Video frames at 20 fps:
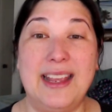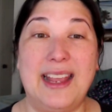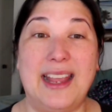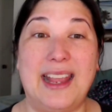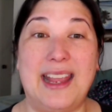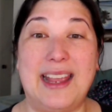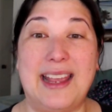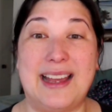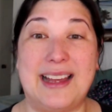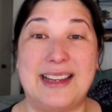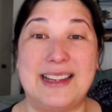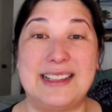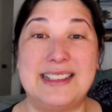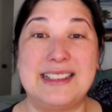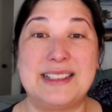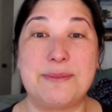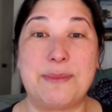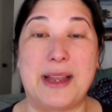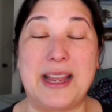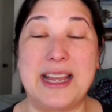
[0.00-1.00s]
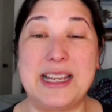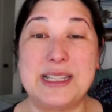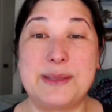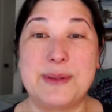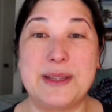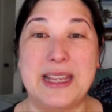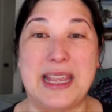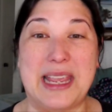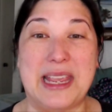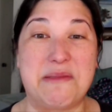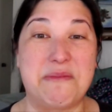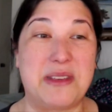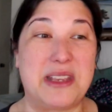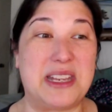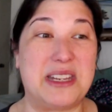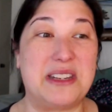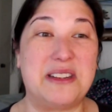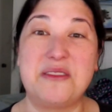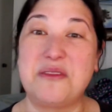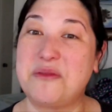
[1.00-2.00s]
And my husband came
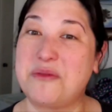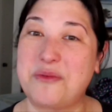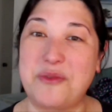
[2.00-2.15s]
in